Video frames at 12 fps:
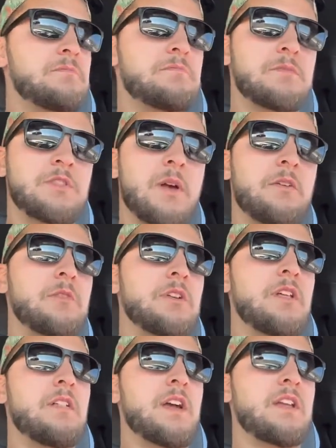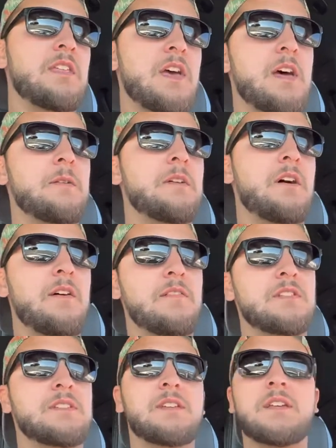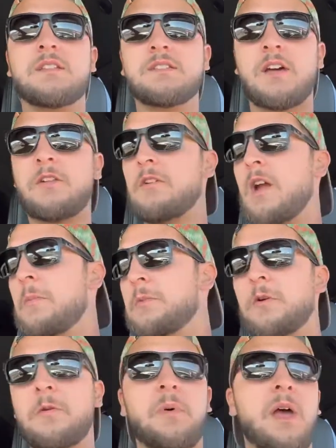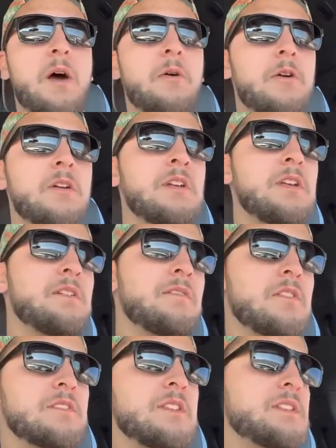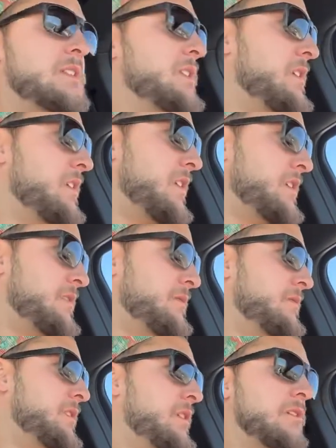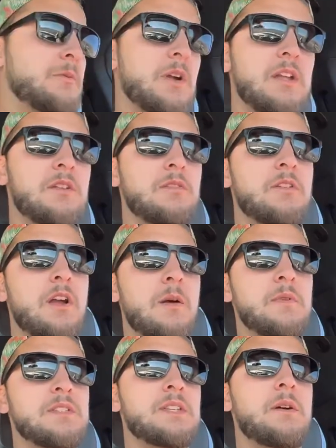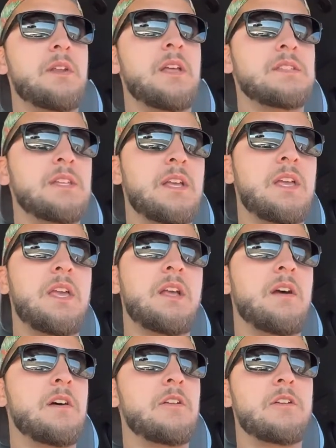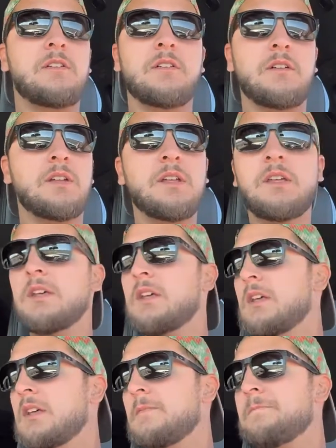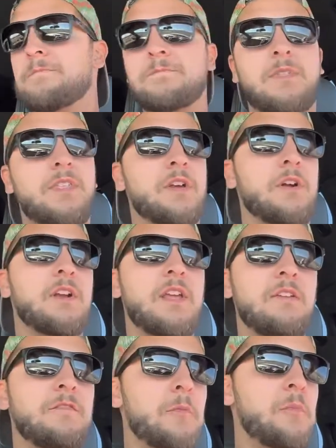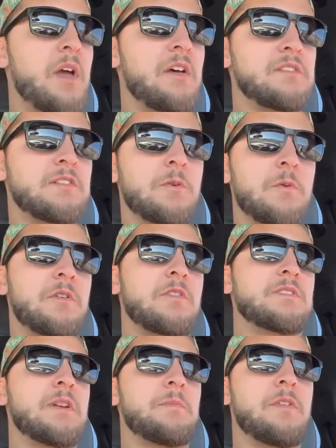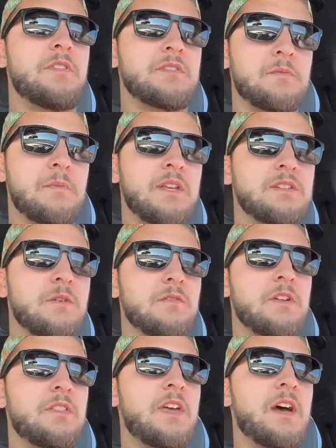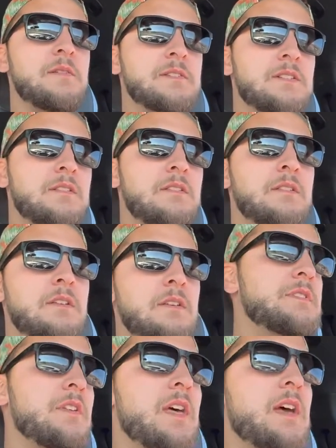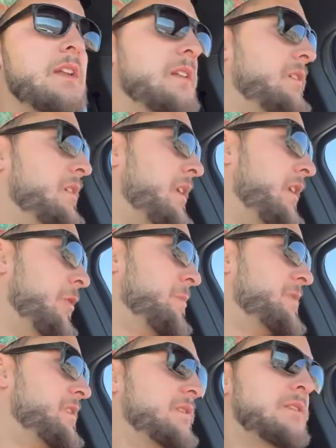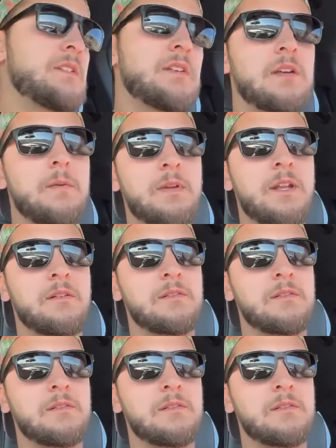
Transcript: So I really like that. Obviously, it's got a crap load of power versus the regular Cummins. That one has like 830 foot-pounds of torque or something. This one makes over 1,000. So that helps. I mean,